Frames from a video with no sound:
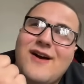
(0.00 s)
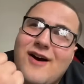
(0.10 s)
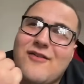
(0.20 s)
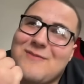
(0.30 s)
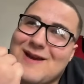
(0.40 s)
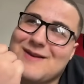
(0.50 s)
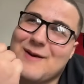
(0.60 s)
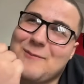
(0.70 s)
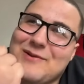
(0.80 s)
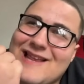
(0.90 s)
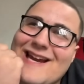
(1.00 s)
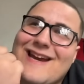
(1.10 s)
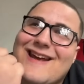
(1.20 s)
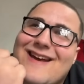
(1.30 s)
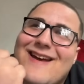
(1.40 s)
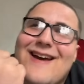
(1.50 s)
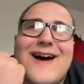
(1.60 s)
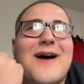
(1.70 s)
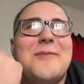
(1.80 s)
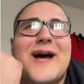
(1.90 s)
of men complaining
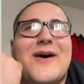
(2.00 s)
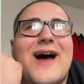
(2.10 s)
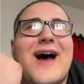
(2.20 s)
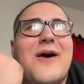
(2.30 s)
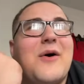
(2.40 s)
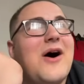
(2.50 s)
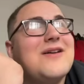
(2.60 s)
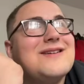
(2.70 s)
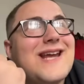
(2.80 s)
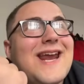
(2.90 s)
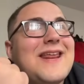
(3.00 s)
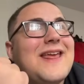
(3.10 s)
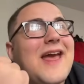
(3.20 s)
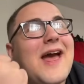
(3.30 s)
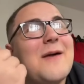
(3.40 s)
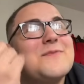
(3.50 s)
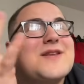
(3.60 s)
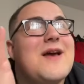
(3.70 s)
about how on dating apps,